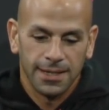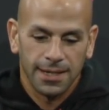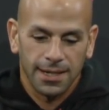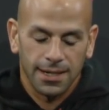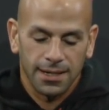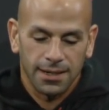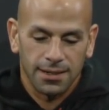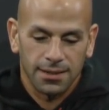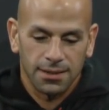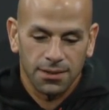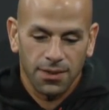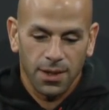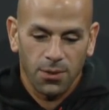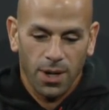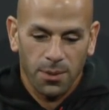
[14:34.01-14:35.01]
uh,
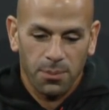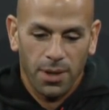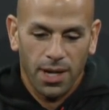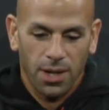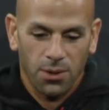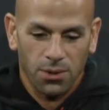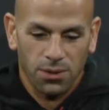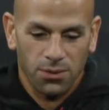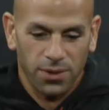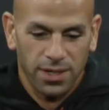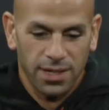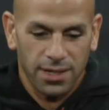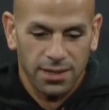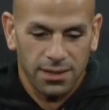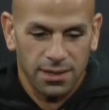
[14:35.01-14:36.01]
they ran power right
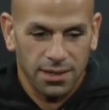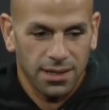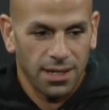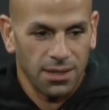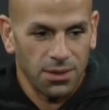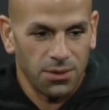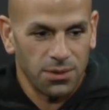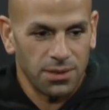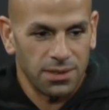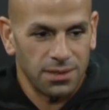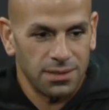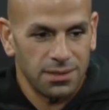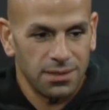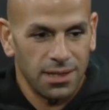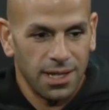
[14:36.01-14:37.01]
at Ahkello, and
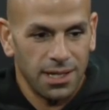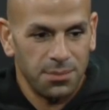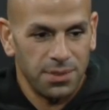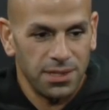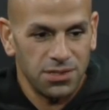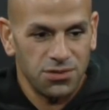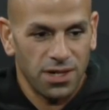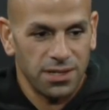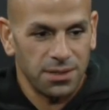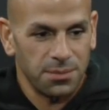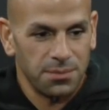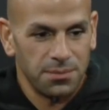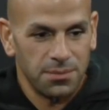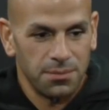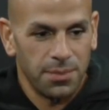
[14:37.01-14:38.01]
AP tried to
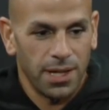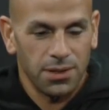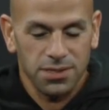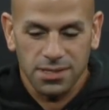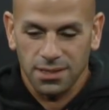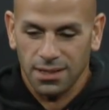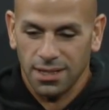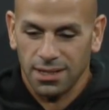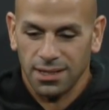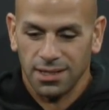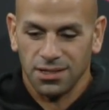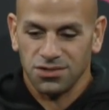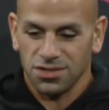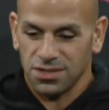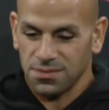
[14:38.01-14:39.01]
bounce it, and
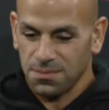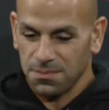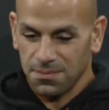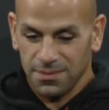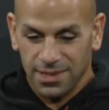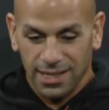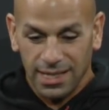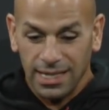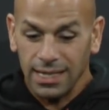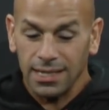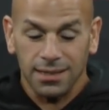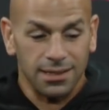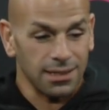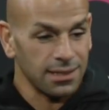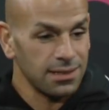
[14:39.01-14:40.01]
he just he
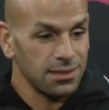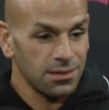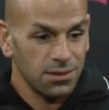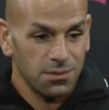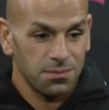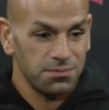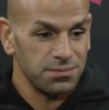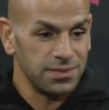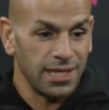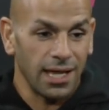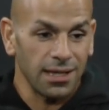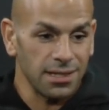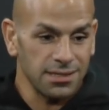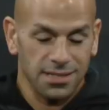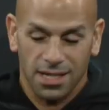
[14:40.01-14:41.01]
hit the
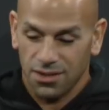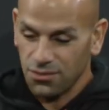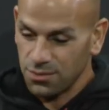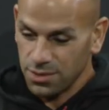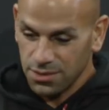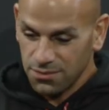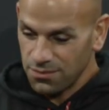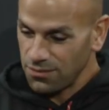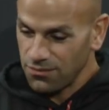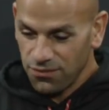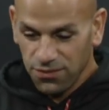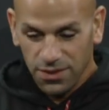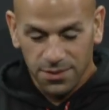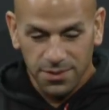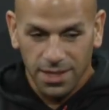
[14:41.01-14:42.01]
daylights out of him and
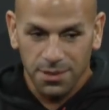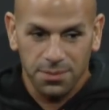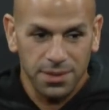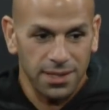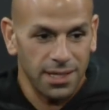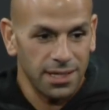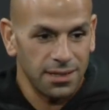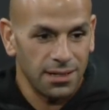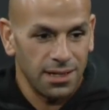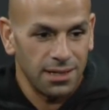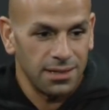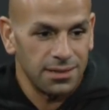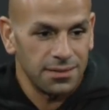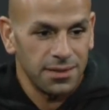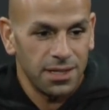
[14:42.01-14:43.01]
flipped AP head
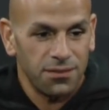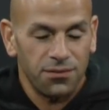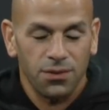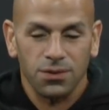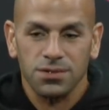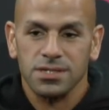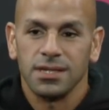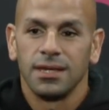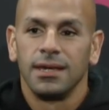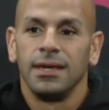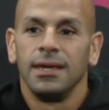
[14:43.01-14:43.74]
uh, head first.